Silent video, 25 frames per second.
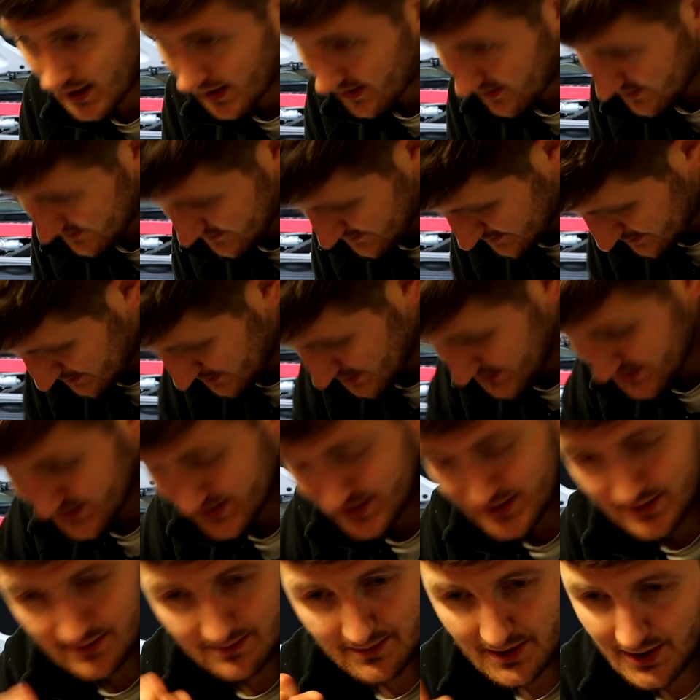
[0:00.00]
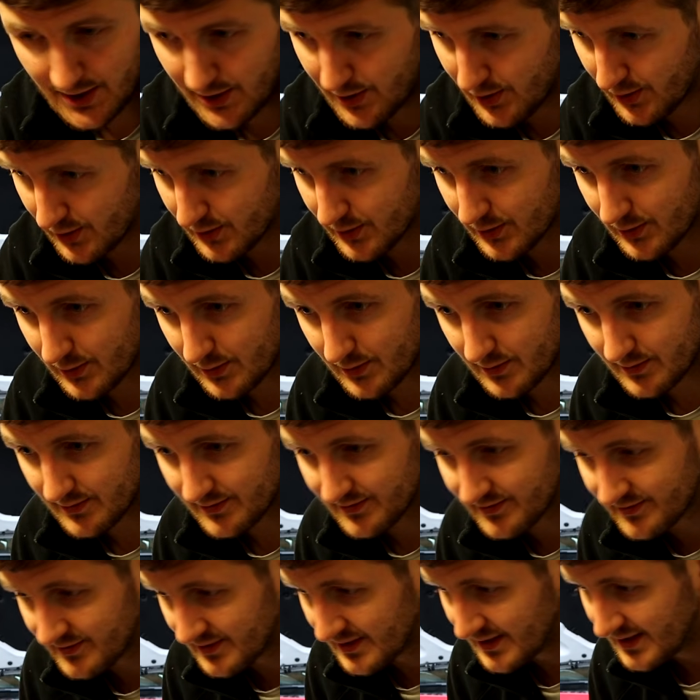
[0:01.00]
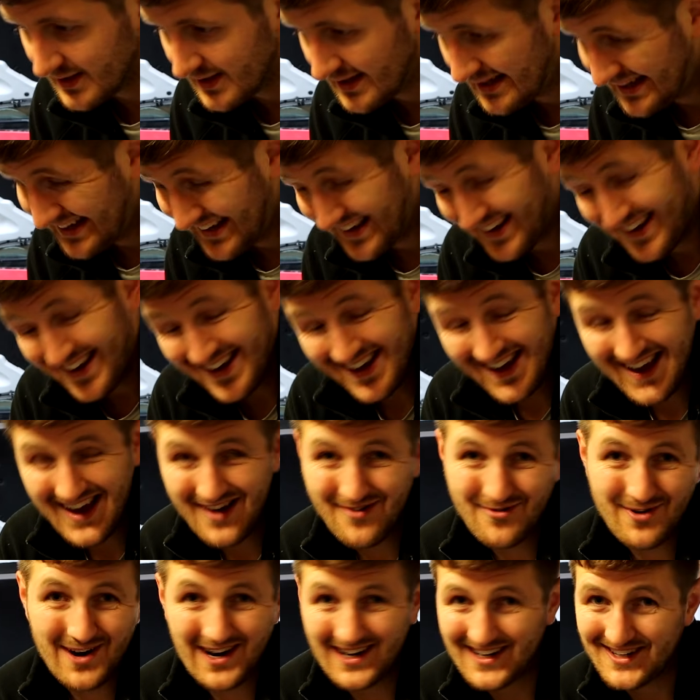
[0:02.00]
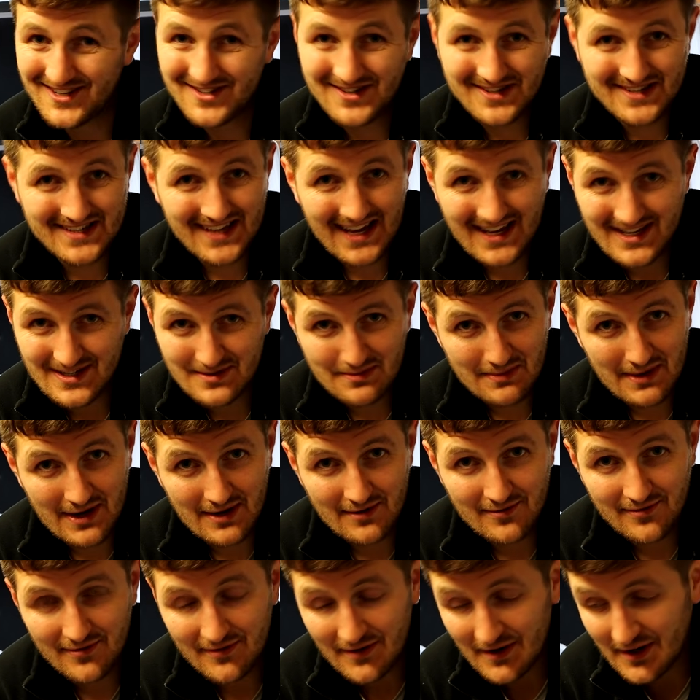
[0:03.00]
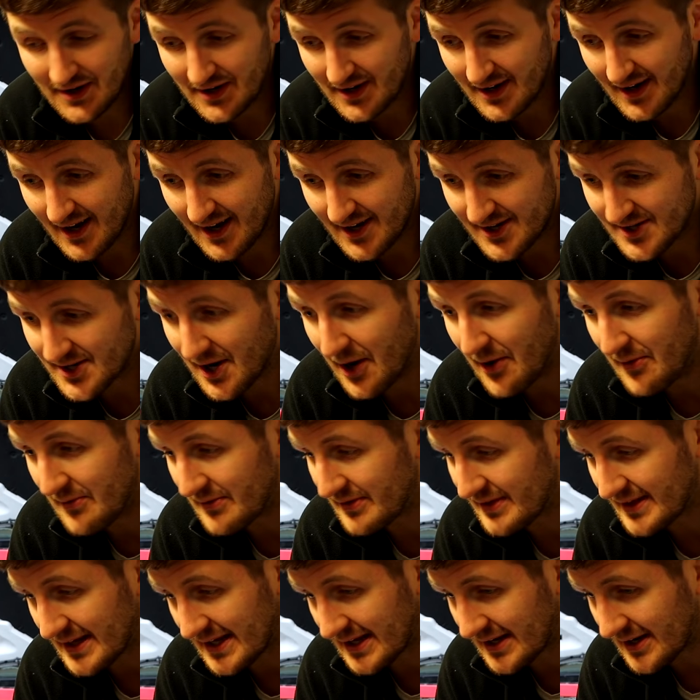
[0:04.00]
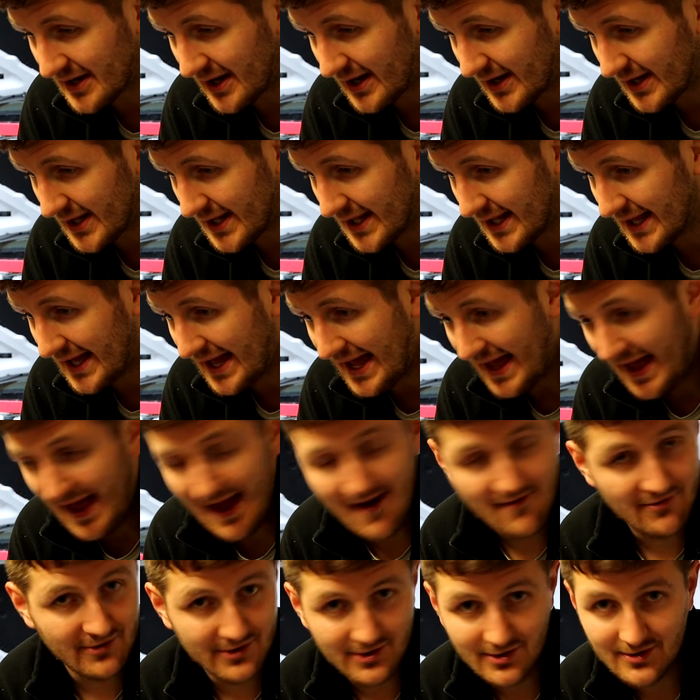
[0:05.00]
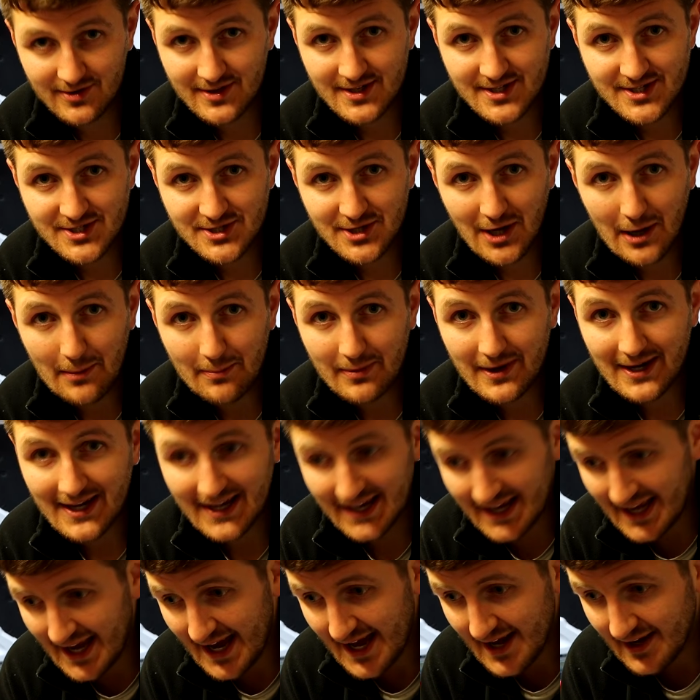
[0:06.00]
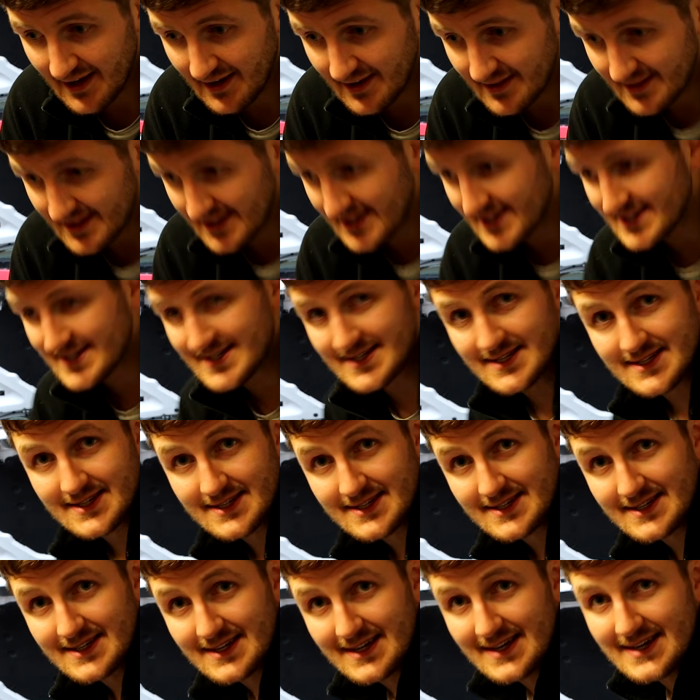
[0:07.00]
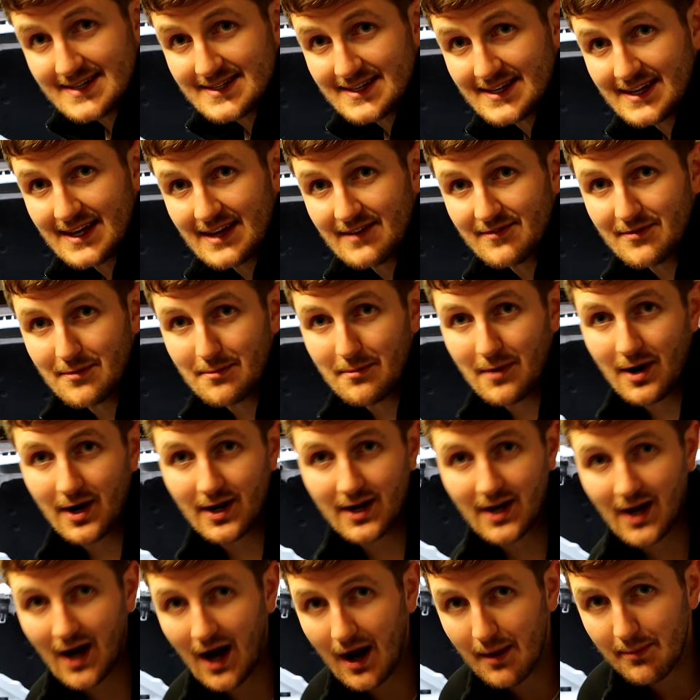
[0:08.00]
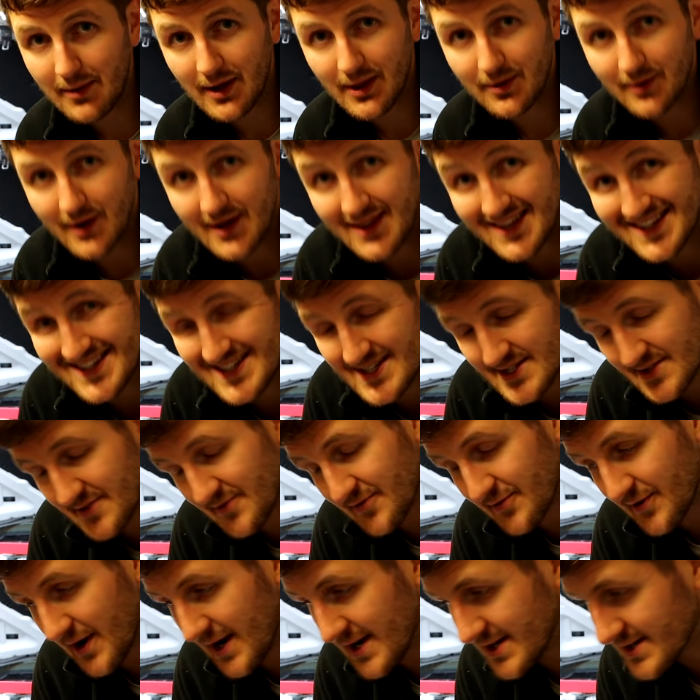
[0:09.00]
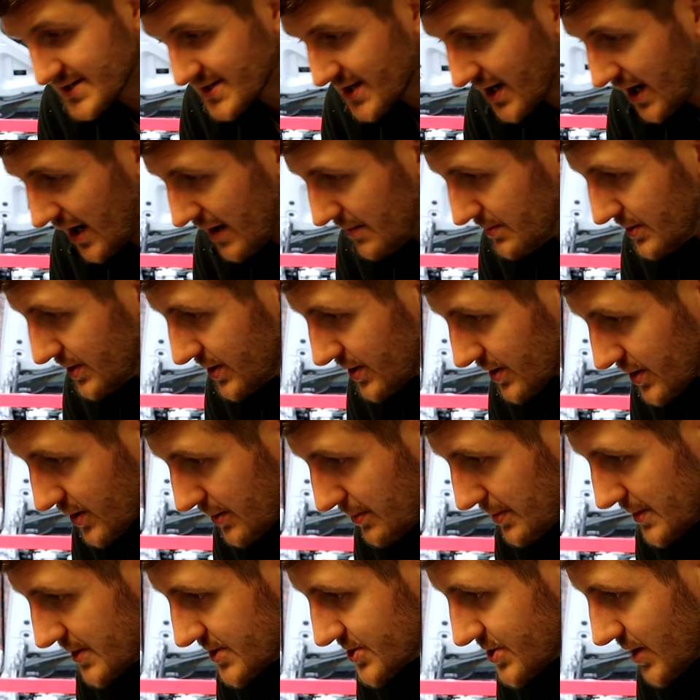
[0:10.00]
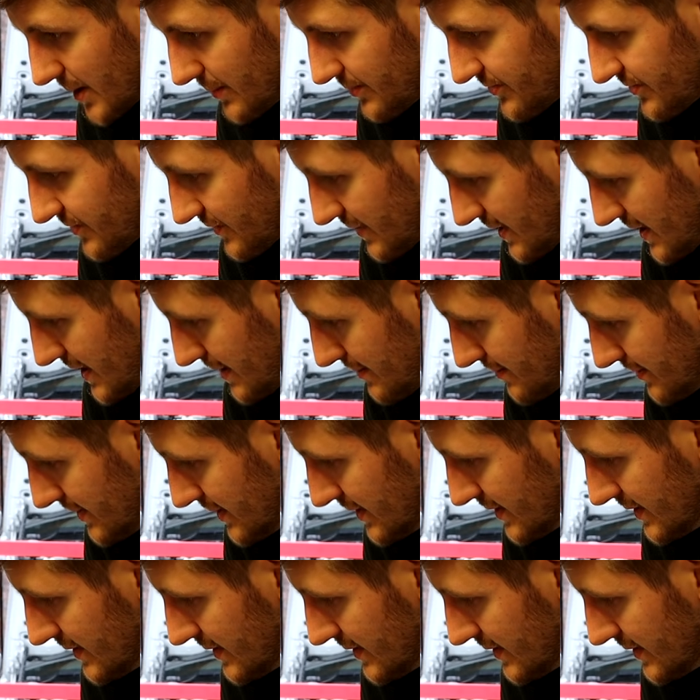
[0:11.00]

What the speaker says: I've busted up my knuckles. It really just hasn't been fun. I don't think I'll ever do this job again. This isn't even my car, by the way. This is a friend's car. I'm doing a couple of jobs for him.